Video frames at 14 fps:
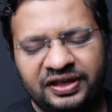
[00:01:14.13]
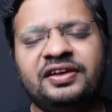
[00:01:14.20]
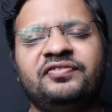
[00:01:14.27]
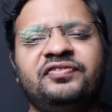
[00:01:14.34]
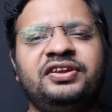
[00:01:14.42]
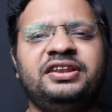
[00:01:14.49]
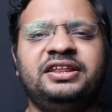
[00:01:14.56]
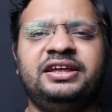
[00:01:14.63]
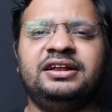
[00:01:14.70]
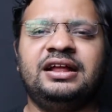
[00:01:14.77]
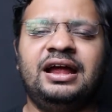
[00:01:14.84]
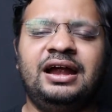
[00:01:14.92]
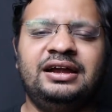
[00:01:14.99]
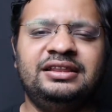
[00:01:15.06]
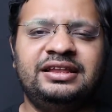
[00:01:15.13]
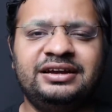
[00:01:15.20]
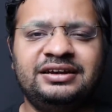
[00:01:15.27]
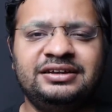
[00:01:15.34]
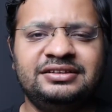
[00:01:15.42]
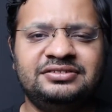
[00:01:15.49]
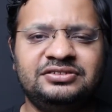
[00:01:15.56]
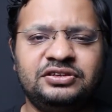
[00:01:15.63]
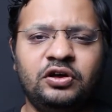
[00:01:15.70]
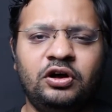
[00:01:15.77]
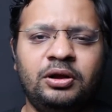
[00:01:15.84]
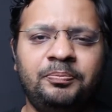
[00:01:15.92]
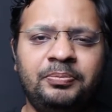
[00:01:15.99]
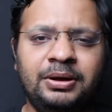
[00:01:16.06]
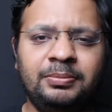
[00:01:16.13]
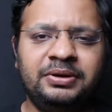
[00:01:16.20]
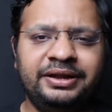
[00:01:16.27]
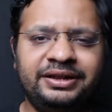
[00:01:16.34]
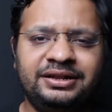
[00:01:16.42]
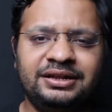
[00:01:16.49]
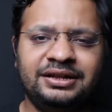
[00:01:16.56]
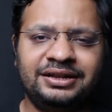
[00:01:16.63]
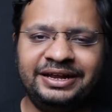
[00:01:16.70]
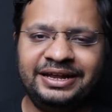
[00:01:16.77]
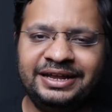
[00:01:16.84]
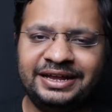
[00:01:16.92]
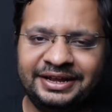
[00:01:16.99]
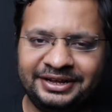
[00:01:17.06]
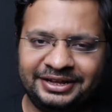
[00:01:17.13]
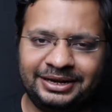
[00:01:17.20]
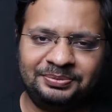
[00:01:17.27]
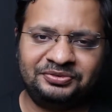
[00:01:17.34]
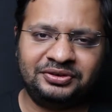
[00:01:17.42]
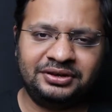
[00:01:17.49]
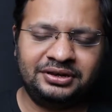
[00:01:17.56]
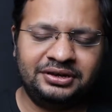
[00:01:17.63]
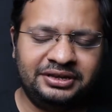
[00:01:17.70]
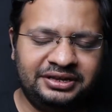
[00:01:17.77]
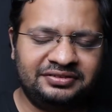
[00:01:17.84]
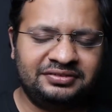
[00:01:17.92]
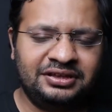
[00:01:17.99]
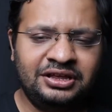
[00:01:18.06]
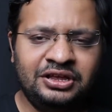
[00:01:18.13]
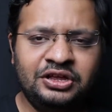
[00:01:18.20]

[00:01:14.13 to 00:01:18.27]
everything and that is your public key encryption. Yes.